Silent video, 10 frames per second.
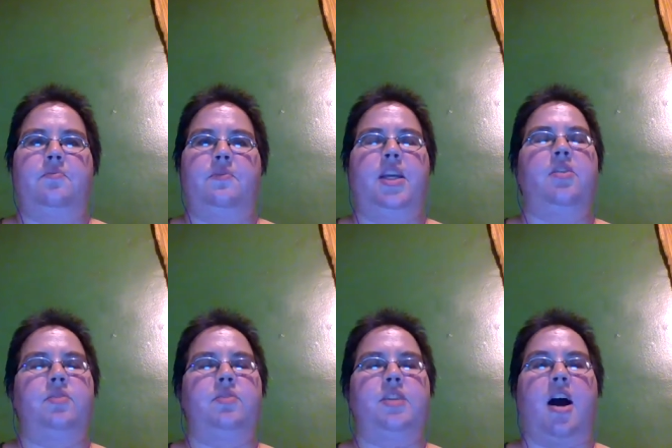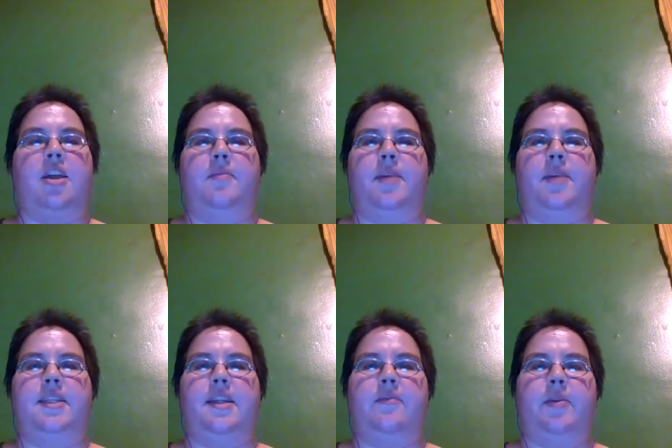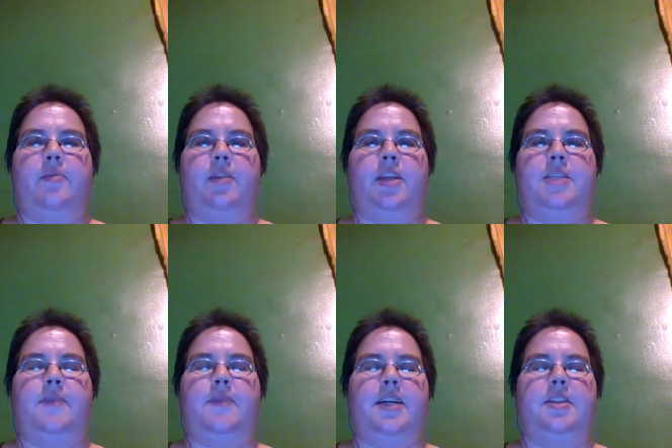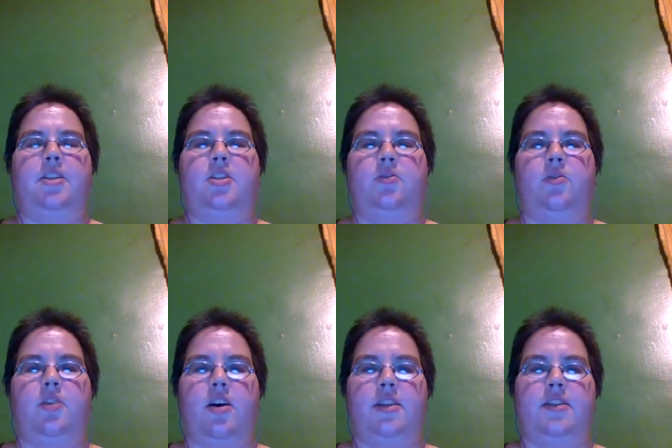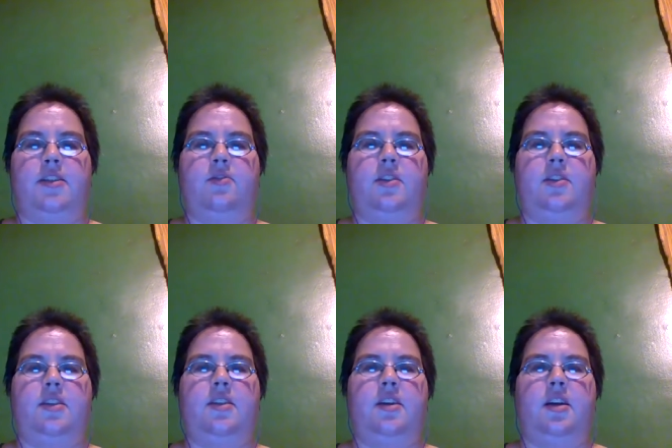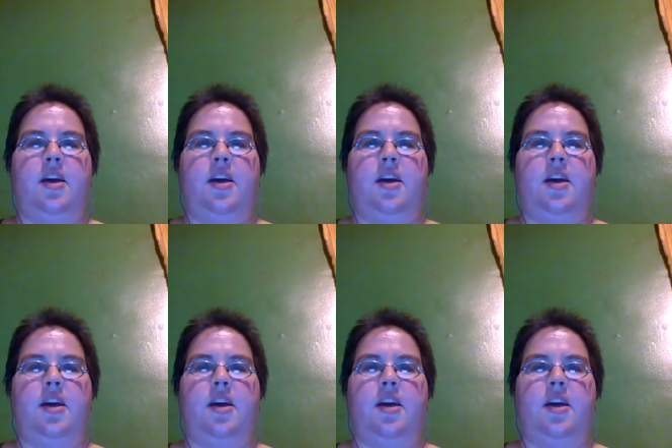legal documents that have been released because of the two lawsuits,